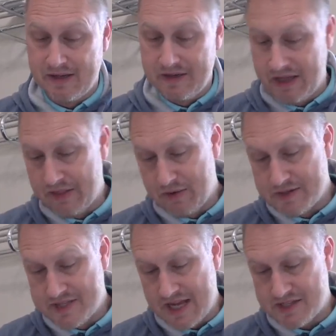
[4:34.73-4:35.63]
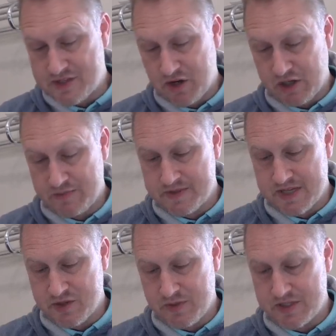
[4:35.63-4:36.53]
neither is that
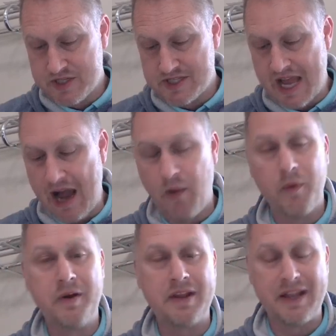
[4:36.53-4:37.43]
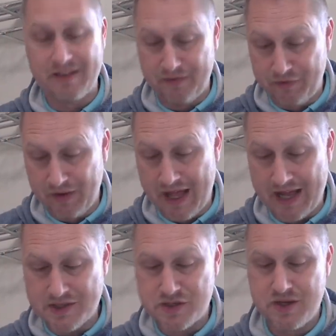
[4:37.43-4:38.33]
circumcision which is outward in the
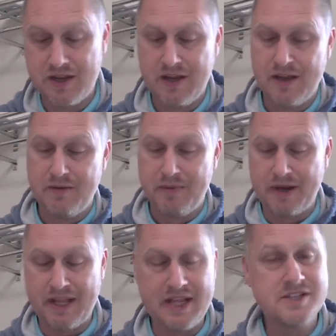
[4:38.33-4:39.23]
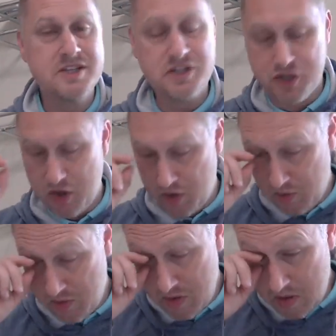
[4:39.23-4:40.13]
flesh, but he is a
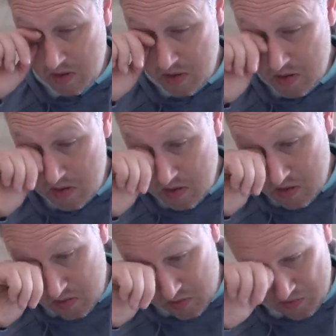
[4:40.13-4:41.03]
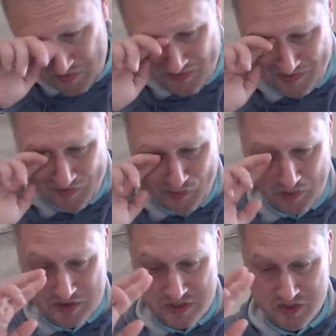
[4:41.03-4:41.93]
Jew,
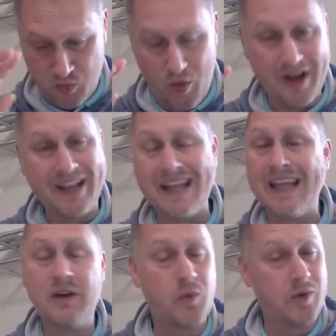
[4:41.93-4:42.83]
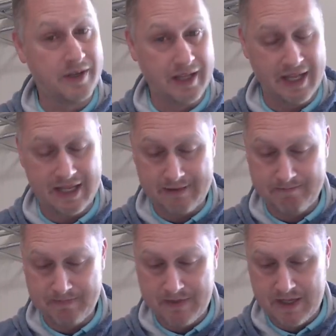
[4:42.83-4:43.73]
which is one inwardly.
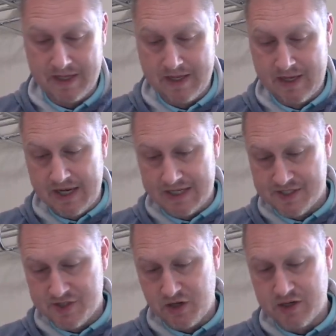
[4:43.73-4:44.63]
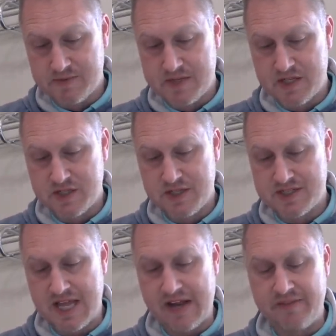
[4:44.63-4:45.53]
And circumcision
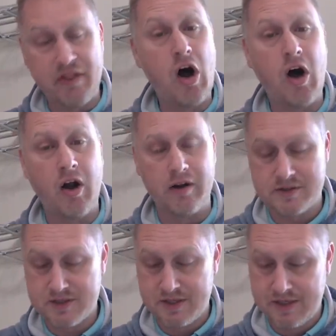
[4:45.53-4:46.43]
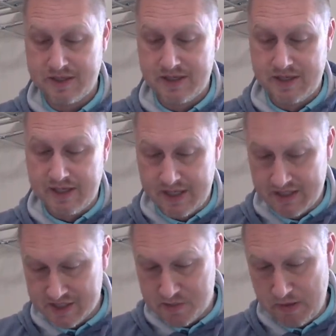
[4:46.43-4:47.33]
is that of the heart, in
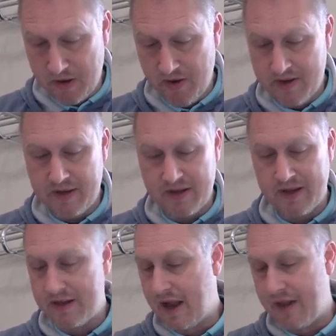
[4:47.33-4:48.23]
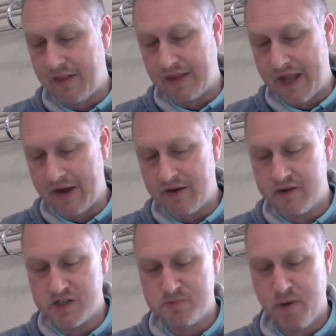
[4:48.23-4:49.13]
the spirit, and not in the letter,
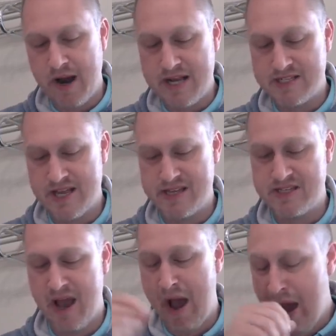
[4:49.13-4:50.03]
whose praise is